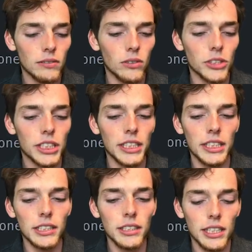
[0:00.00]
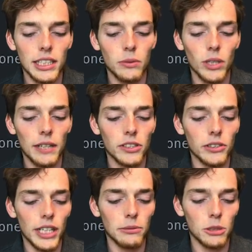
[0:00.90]
We'll cd into whatever
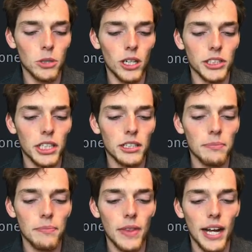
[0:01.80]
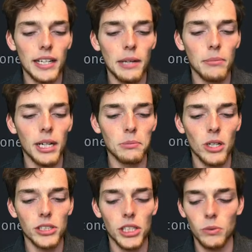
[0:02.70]
you named your project. I named mine
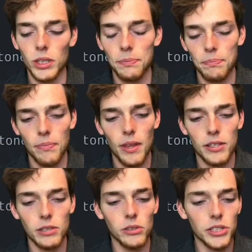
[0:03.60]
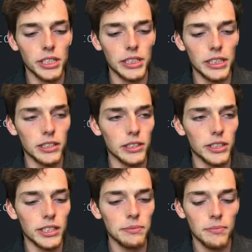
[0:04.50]
project one, so we'll cd
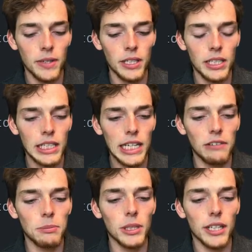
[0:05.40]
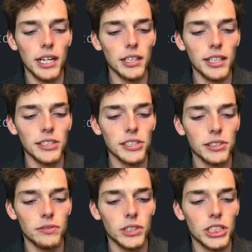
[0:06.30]
into it. If we put
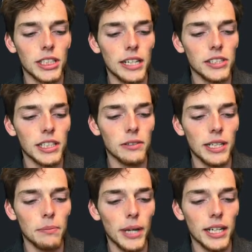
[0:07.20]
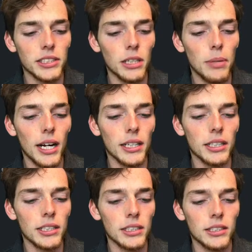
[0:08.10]
ls, we should now see that we have
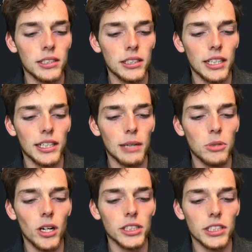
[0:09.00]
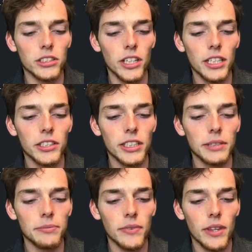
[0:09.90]
manage.py in that project
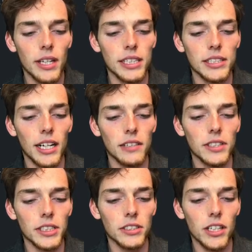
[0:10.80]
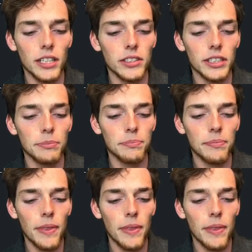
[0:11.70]
directory inside of this directory.